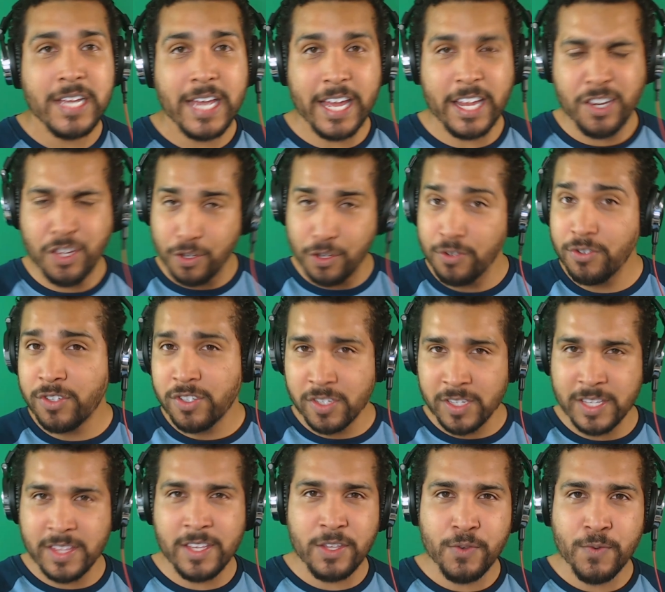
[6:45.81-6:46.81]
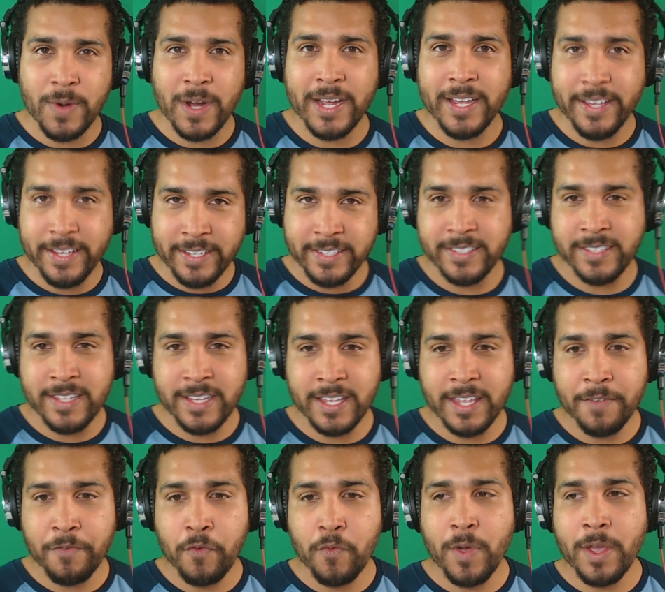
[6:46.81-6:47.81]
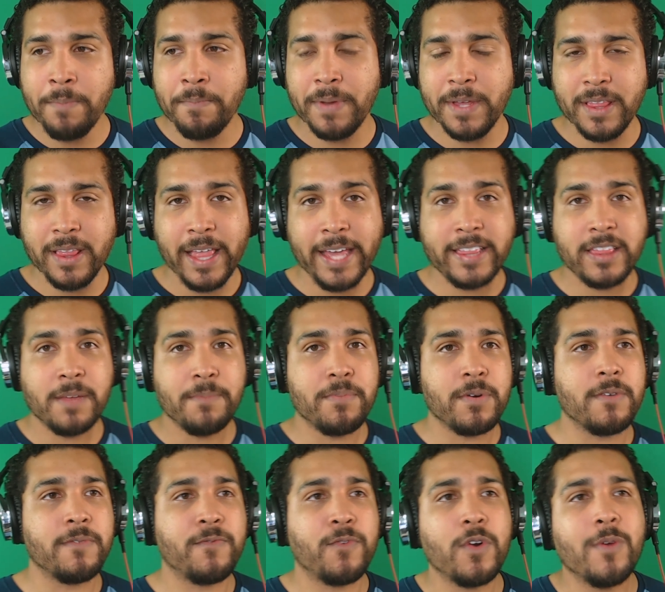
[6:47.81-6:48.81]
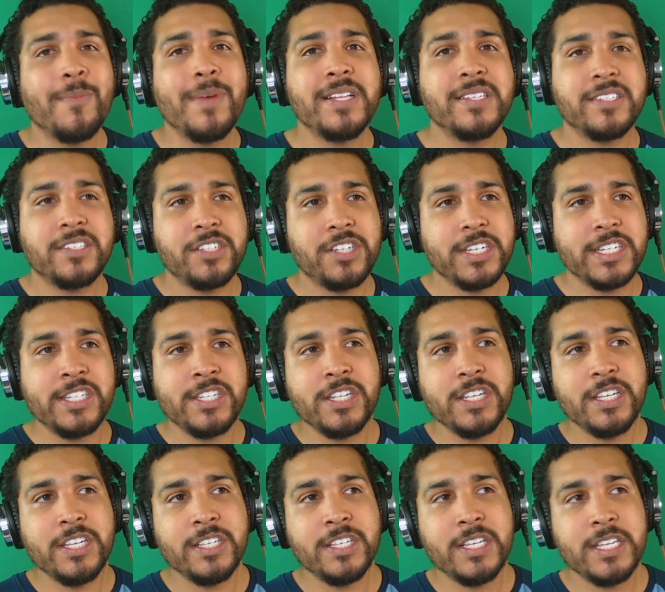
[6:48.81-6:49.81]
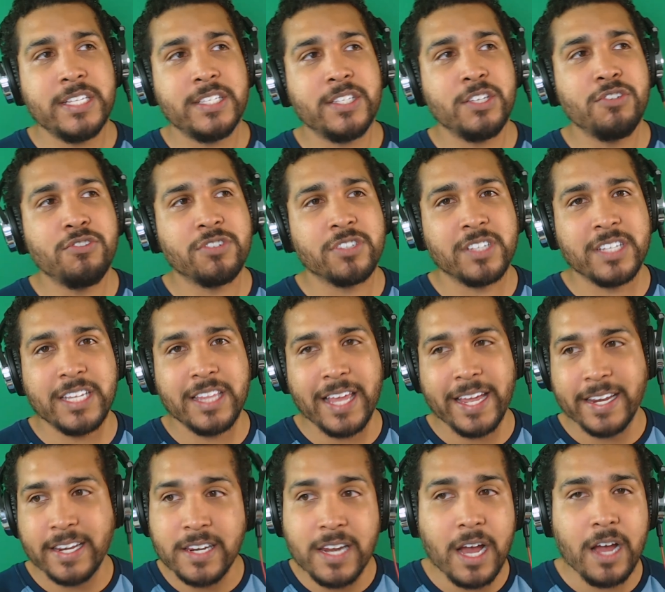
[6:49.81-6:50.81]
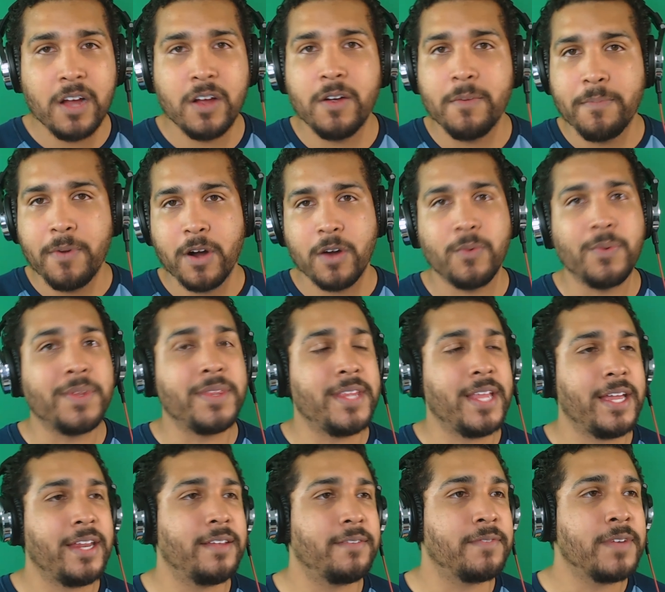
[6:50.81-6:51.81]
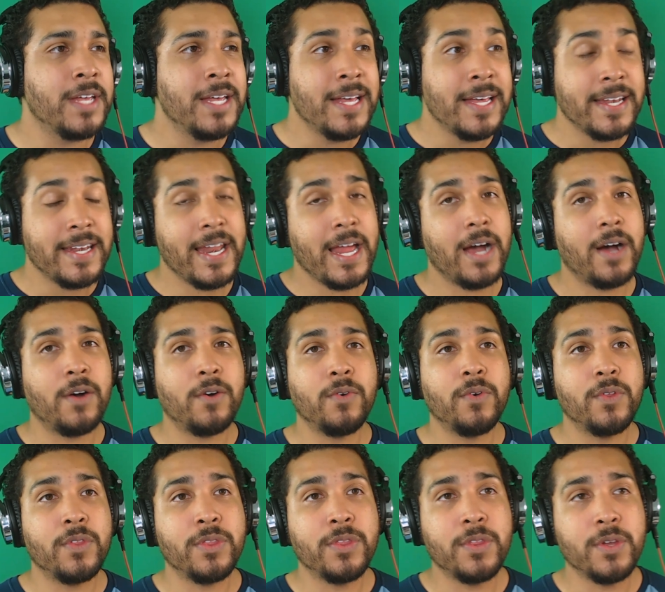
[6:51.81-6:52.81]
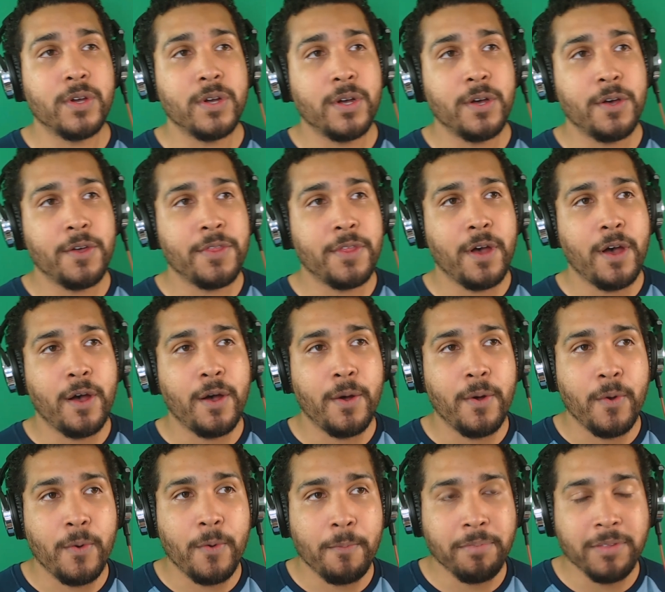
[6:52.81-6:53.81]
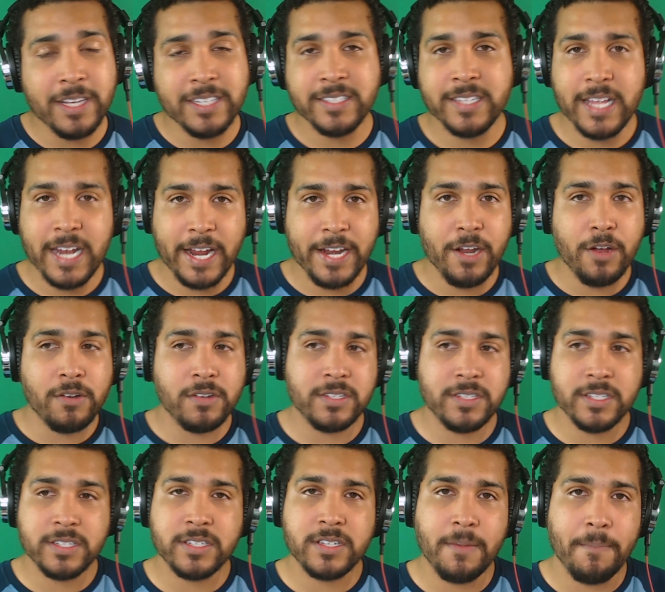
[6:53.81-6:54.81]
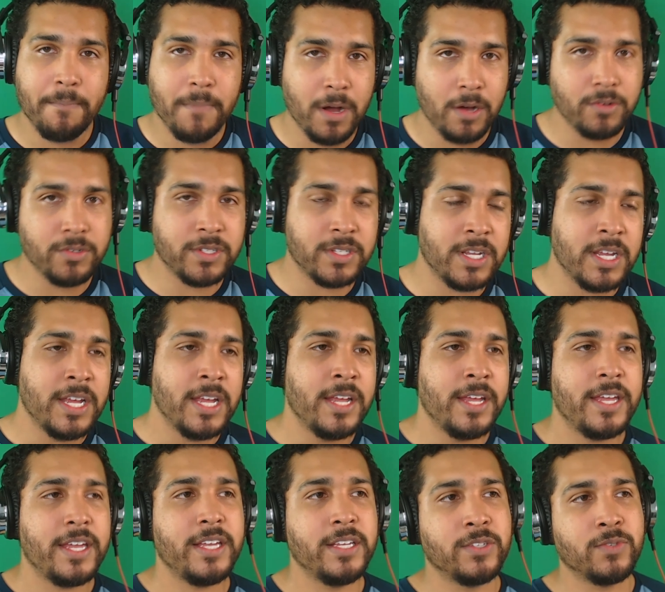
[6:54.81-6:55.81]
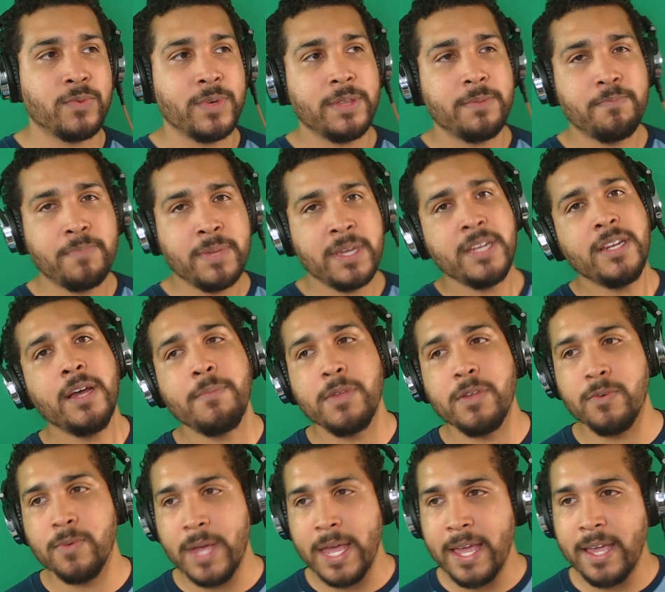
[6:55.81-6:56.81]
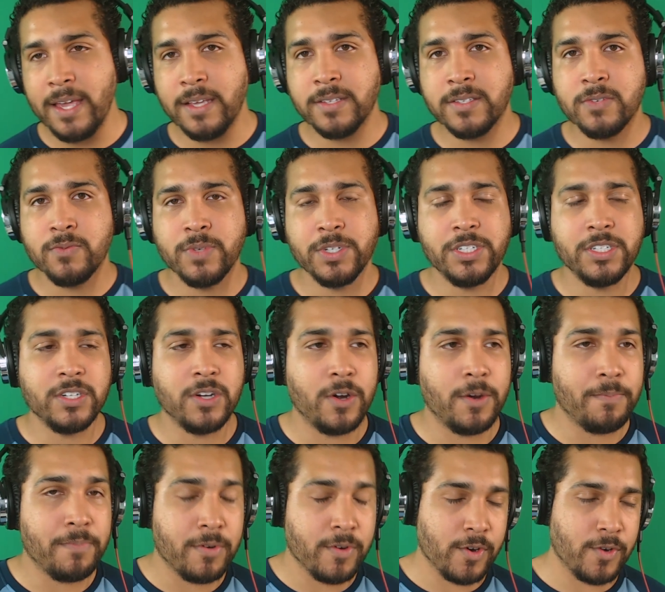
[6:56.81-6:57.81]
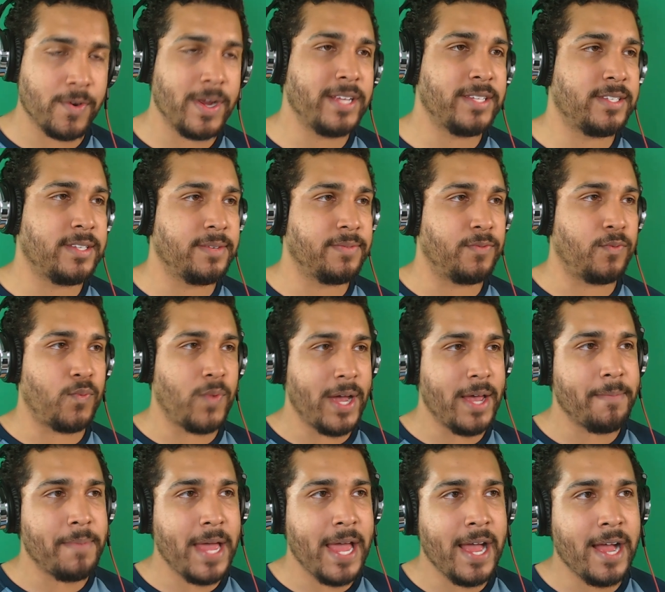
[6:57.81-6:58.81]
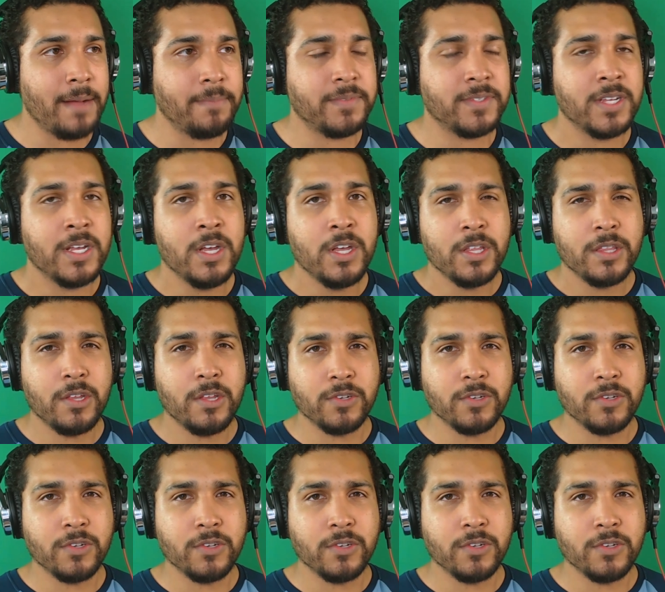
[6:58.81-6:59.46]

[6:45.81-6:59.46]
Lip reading: And usually the UI is the giveaway, but like the performance just is usually like not on par with native. Now, the place that I notice this the most is with PWAs, which are progressive web apps.